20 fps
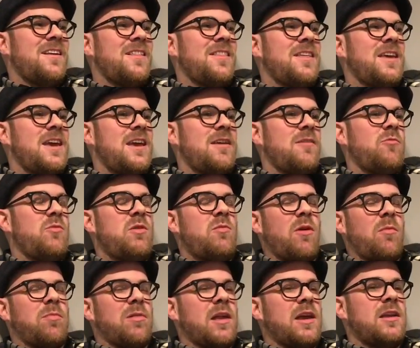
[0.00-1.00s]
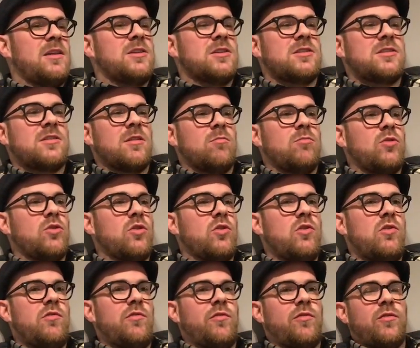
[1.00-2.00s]
We were playing just some
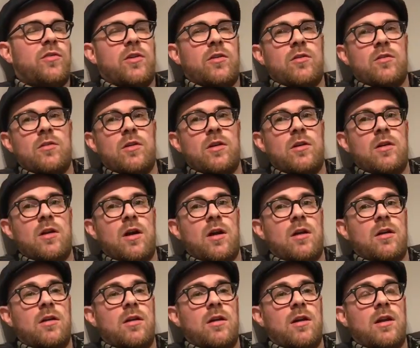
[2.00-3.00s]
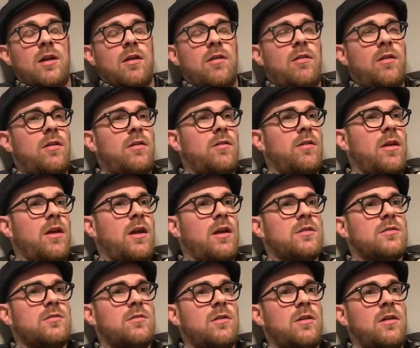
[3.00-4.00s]
groove, you know, and in the
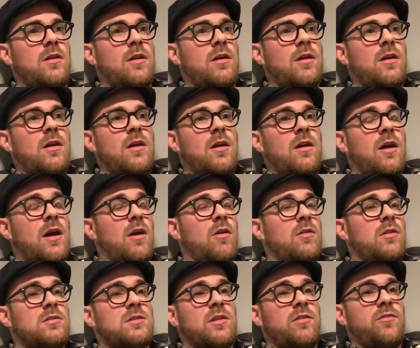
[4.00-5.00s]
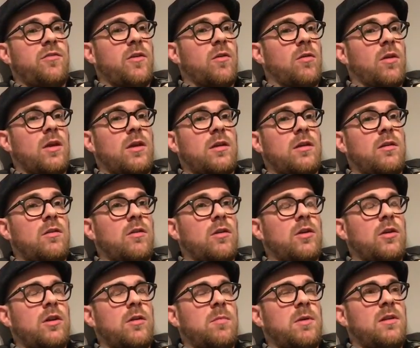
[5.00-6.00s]
rehearsal. I honestly felt like, you know, it
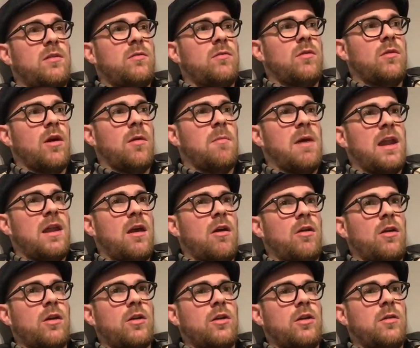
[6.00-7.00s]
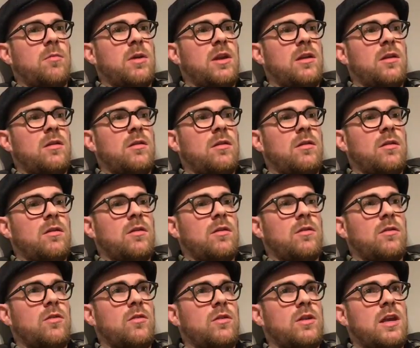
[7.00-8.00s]
could have been a minute or it could have been
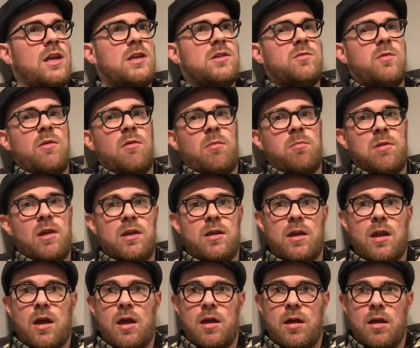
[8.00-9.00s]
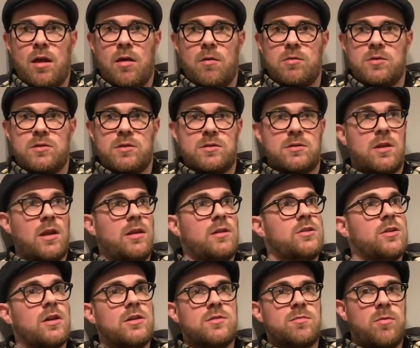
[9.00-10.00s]
2 days we were playing that. I was just like
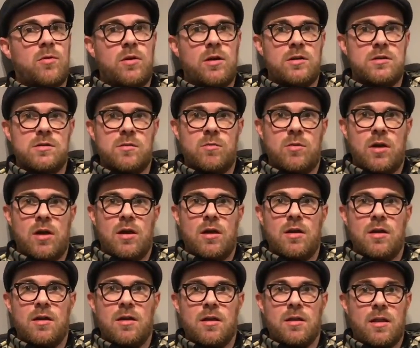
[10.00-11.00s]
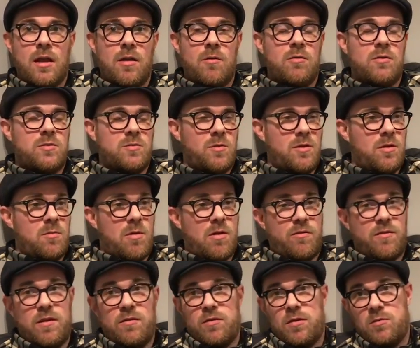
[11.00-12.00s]
transported somewhere. And that was one of my
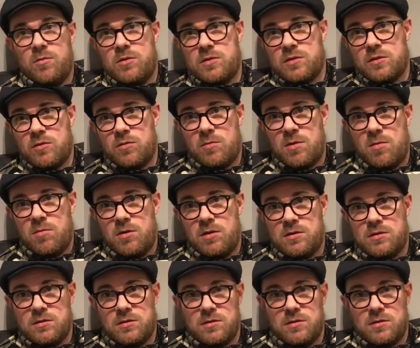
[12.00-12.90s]
favourite musical memories